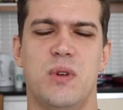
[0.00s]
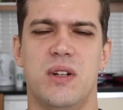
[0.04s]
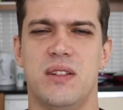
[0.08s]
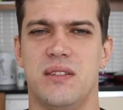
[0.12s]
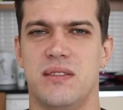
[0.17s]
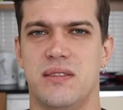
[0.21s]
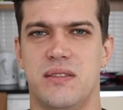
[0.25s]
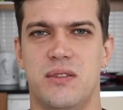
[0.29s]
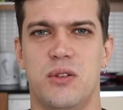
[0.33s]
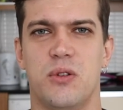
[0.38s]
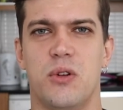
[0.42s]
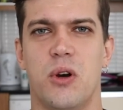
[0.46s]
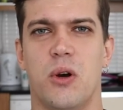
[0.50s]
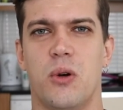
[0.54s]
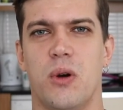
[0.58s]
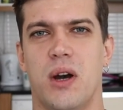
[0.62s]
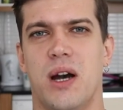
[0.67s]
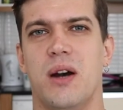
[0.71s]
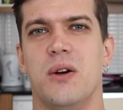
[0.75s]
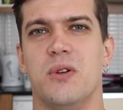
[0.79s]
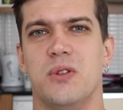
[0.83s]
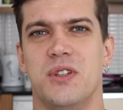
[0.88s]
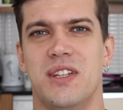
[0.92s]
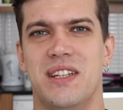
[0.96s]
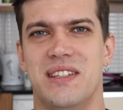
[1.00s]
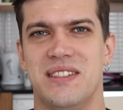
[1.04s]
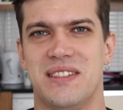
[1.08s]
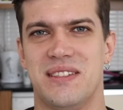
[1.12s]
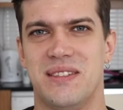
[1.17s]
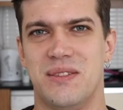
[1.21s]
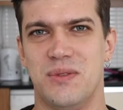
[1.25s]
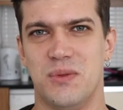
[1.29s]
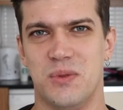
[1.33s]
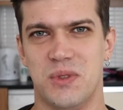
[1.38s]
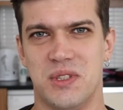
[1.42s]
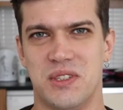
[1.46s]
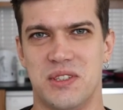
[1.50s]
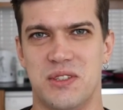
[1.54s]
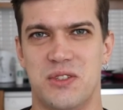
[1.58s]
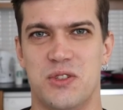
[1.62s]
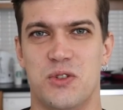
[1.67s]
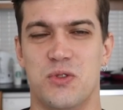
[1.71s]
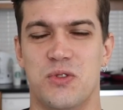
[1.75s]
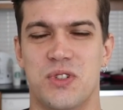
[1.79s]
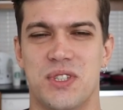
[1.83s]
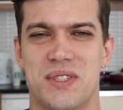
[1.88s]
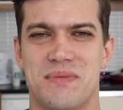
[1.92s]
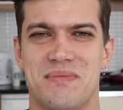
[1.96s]
Well, you know how it is with
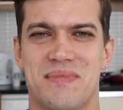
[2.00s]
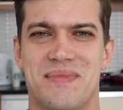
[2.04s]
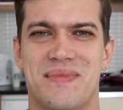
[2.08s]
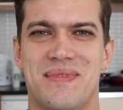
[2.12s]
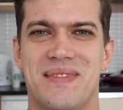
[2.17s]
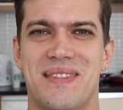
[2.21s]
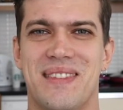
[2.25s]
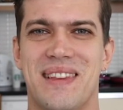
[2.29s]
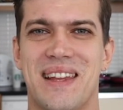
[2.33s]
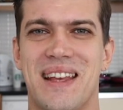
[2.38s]
tourism.